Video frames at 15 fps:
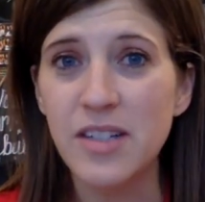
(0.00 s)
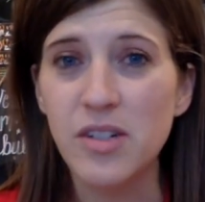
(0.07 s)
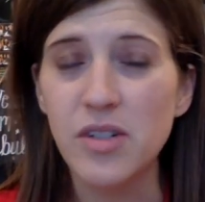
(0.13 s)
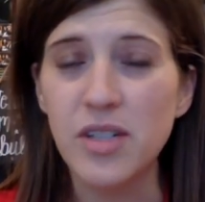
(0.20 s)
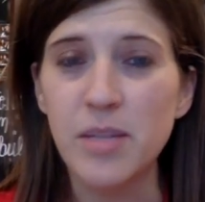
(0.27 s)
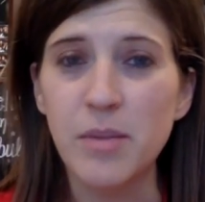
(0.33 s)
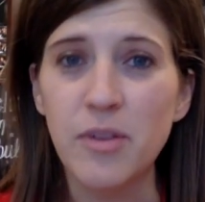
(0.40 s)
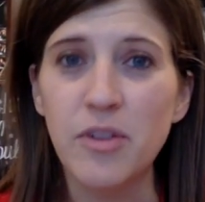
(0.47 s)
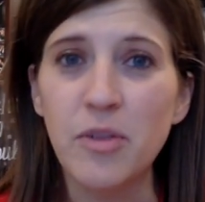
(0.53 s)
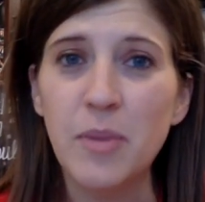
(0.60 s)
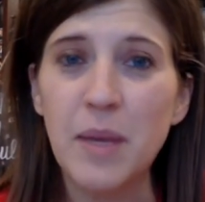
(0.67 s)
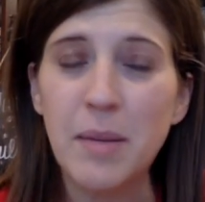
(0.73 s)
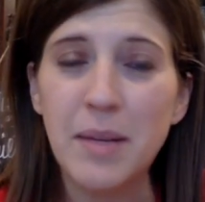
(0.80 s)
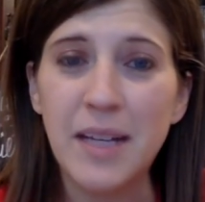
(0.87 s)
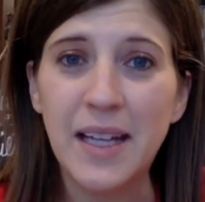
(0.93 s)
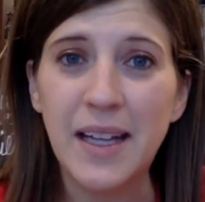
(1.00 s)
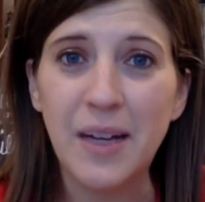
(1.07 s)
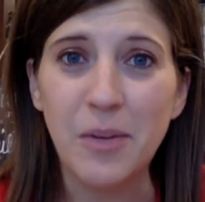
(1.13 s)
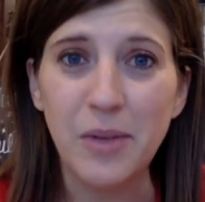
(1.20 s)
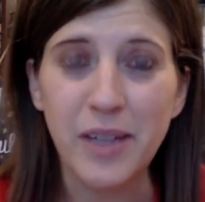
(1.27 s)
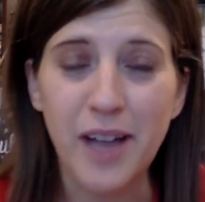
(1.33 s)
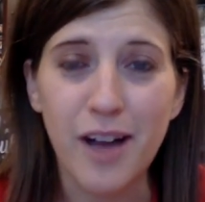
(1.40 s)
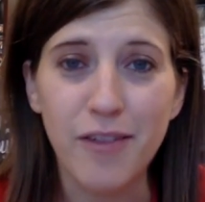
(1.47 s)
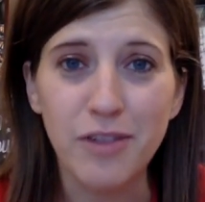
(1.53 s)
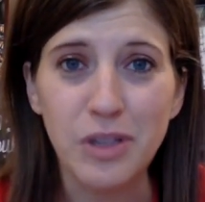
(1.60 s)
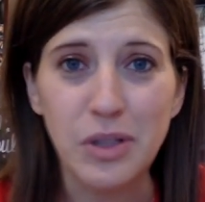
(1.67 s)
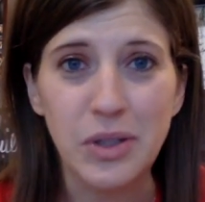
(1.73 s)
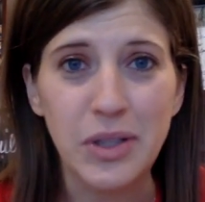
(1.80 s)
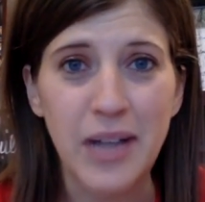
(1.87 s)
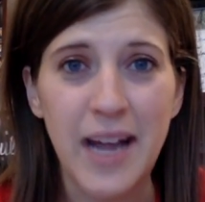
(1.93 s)
So some of you may be getting Recover
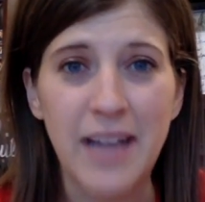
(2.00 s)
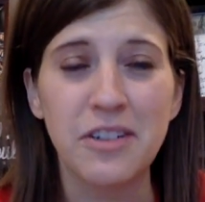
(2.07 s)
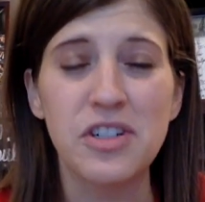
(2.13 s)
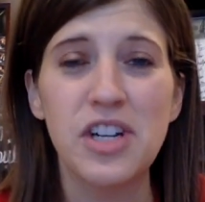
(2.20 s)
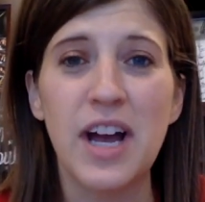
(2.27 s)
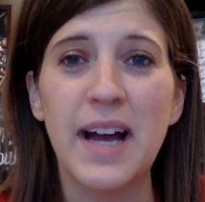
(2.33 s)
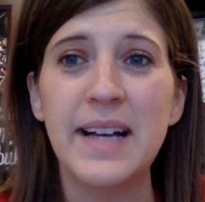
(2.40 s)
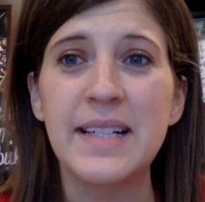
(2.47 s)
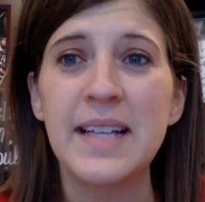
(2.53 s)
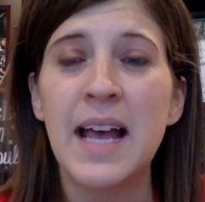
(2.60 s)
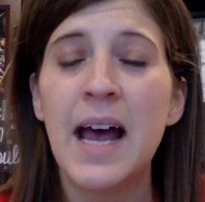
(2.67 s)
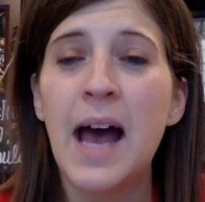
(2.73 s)
or Energize,